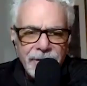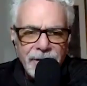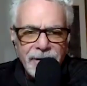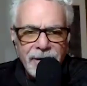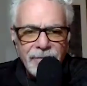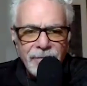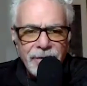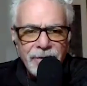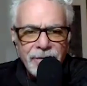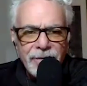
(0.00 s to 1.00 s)
I got
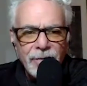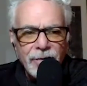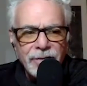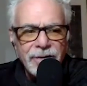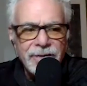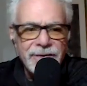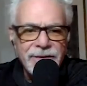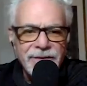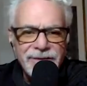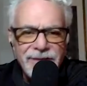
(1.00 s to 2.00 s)
rid yeah. of the cold. There's
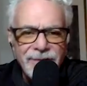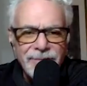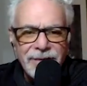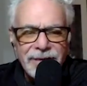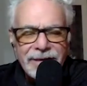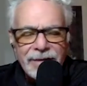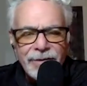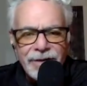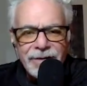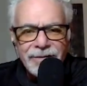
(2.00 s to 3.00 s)
still some
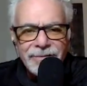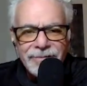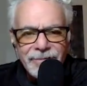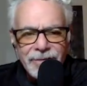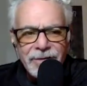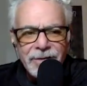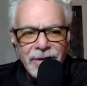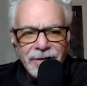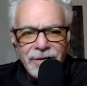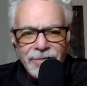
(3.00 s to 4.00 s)
lingering,
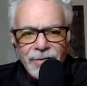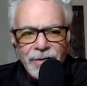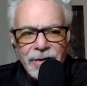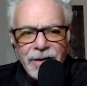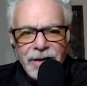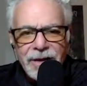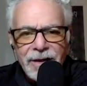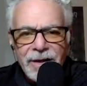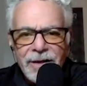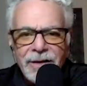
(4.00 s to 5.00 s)
God knows what.
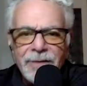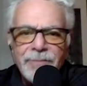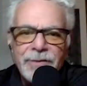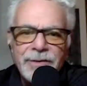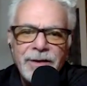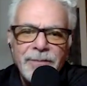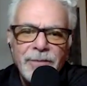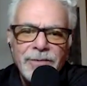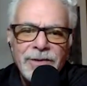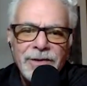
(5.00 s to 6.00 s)
Uh, but yeah,
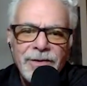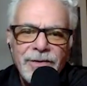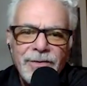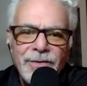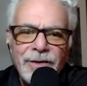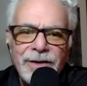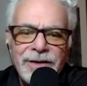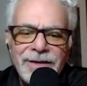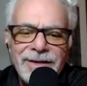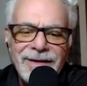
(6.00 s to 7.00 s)
mostly through
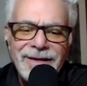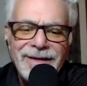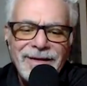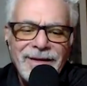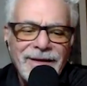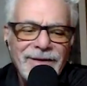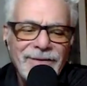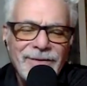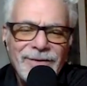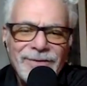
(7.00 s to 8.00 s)
it. And thank
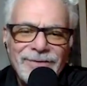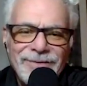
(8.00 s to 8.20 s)
you, though.